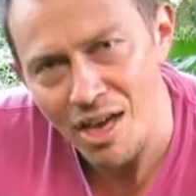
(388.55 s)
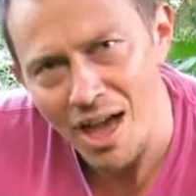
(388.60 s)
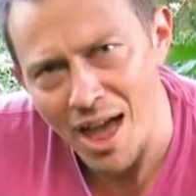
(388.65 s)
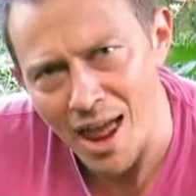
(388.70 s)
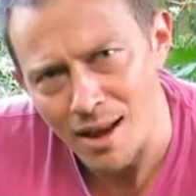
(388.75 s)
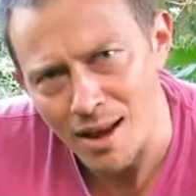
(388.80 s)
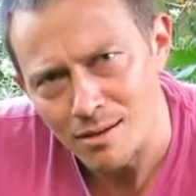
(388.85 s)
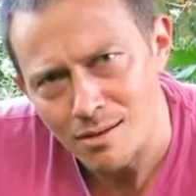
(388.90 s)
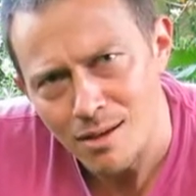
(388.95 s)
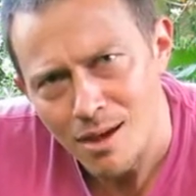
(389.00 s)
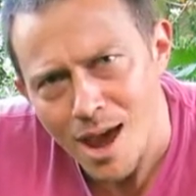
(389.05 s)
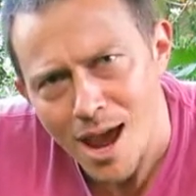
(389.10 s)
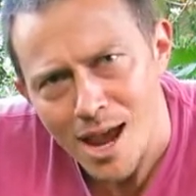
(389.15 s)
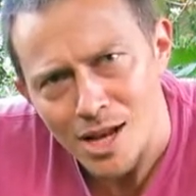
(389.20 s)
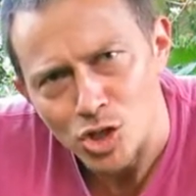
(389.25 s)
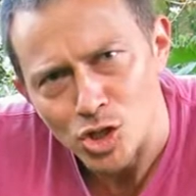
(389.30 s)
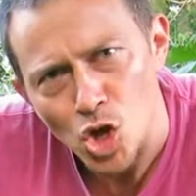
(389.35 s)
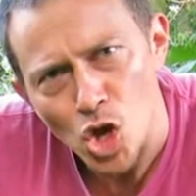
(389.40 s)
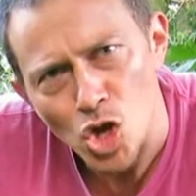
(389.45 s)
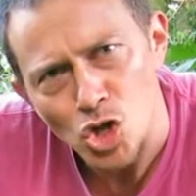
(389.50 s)
then
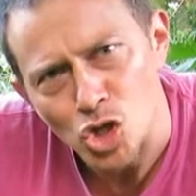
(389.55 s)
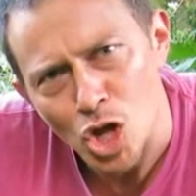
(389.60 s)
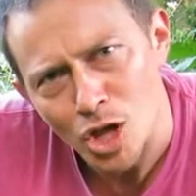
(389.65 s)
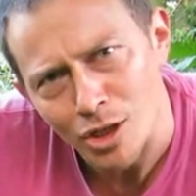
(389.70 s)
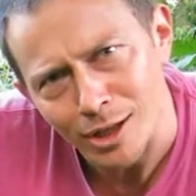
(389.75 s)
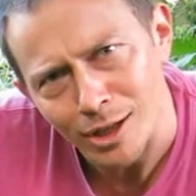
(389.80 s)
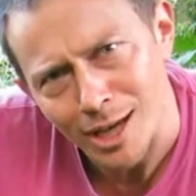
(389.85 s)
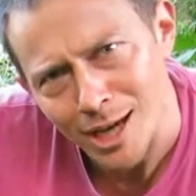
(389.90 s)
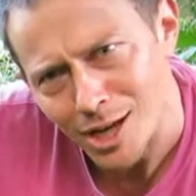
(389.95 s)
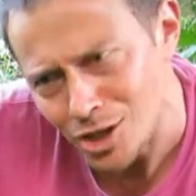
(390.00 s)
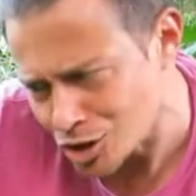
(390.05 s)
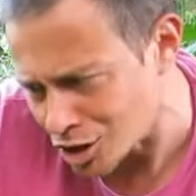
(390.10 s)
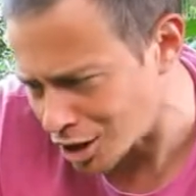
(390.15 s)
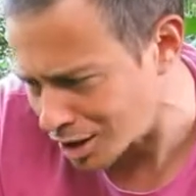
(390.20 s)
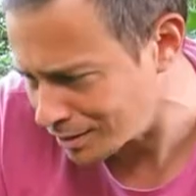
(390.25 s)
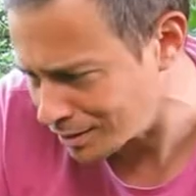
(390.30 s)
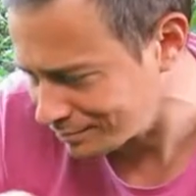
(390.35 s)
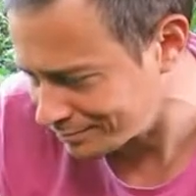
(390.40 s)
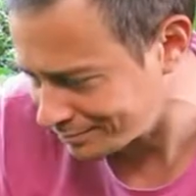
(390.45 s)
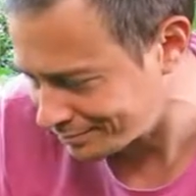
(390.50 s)
it's to the kitchen.